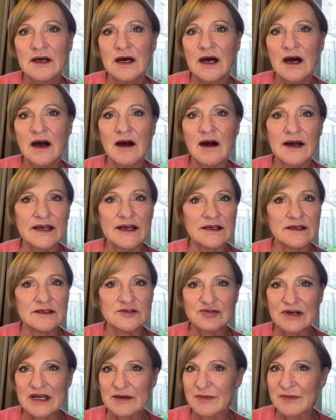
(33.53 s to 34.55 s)
I
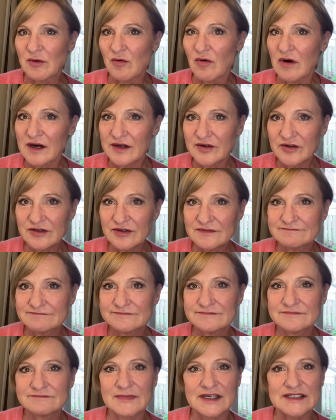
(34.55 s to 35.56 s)
drank my water,
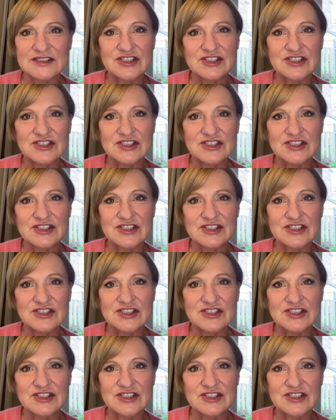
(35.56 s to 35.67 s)
my